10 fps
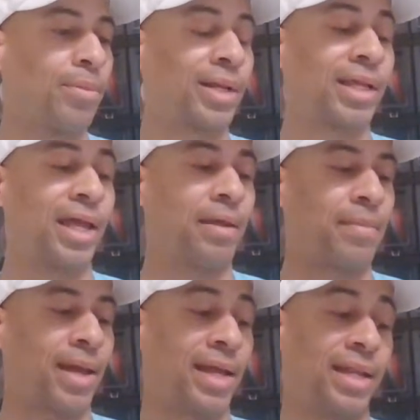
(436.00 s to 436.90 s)
But
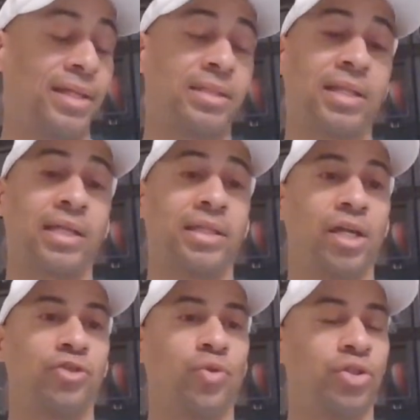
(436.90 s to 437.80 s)
again, man, it is a nice
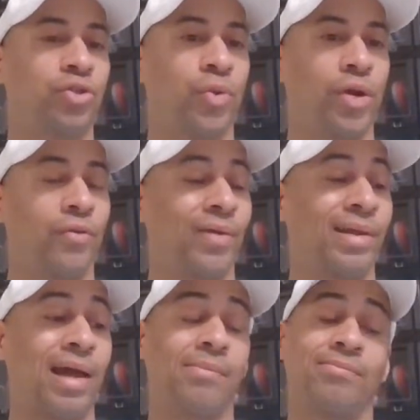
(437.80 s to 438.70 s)
Air Jordan 12.
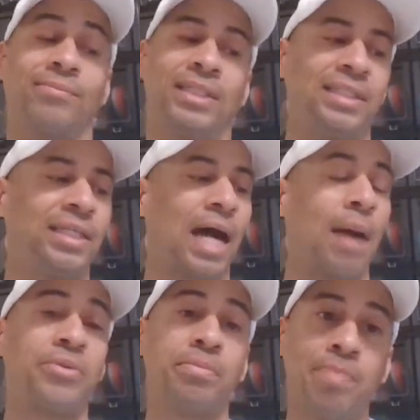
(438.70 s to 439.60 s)
And I'm
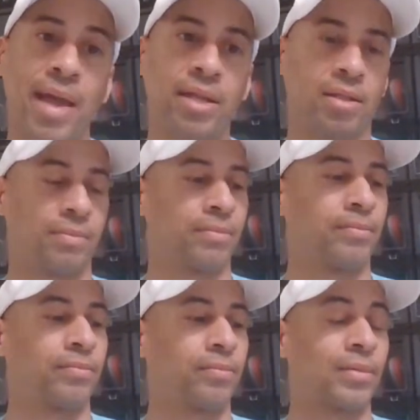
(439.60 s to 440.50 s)
debating
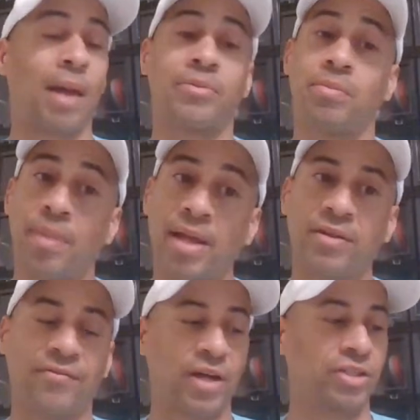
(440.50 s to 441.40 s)

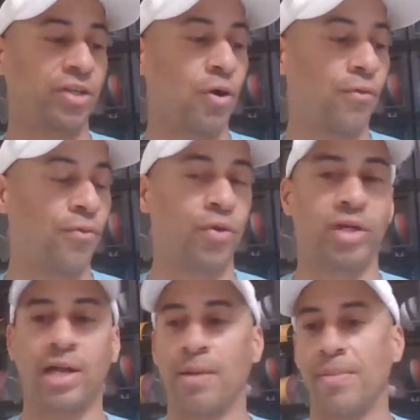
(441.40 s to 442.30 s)
if I should go for
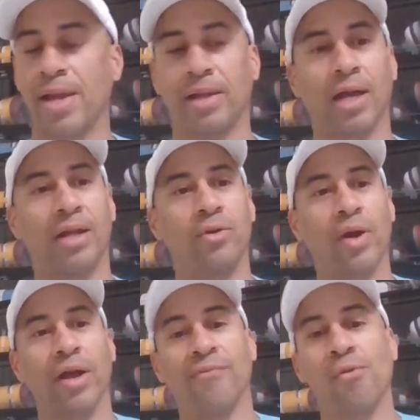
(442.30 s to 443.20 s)
it or not, man. I know
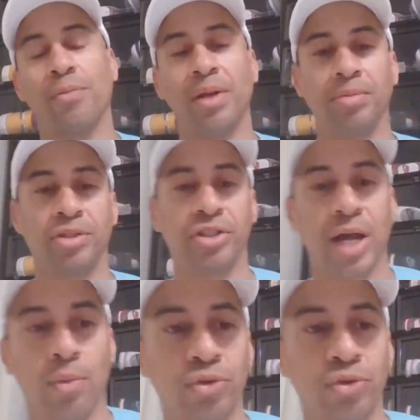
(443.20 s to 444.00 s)
I got 4 people in the chat.